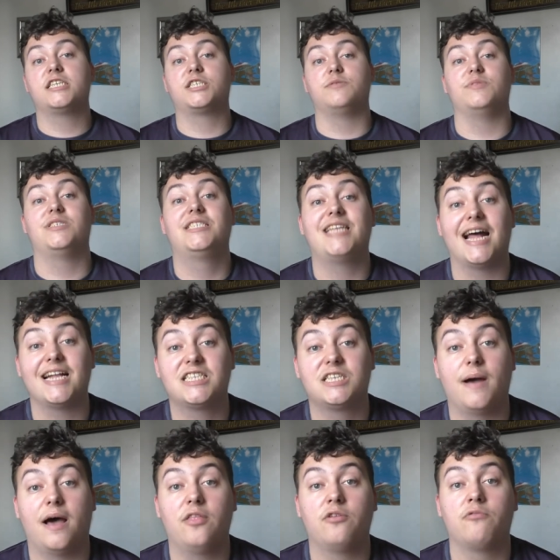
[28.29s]
some stats
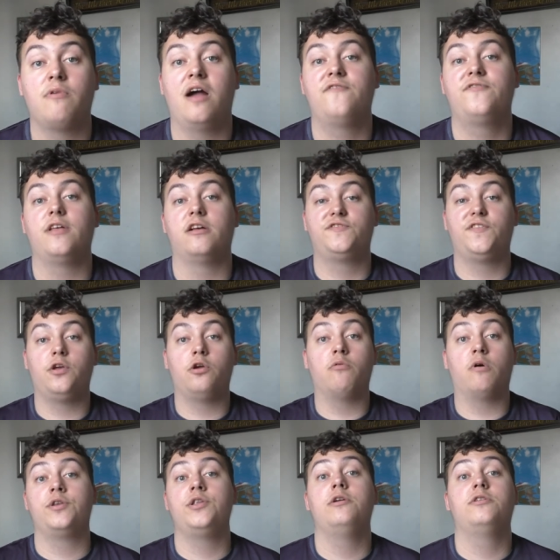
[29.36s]
about the ride for those of you
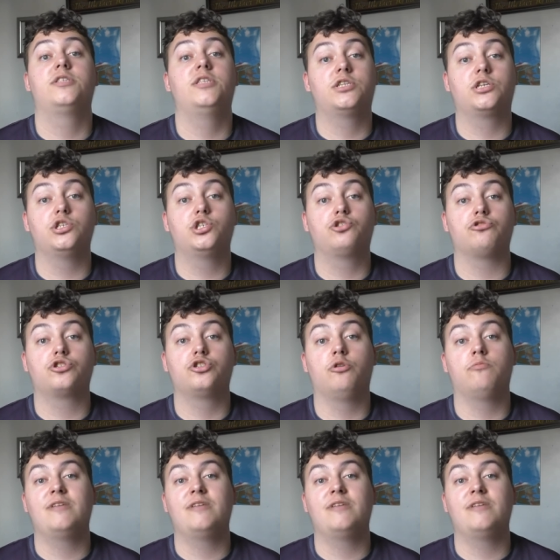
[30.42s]
who are new to these construction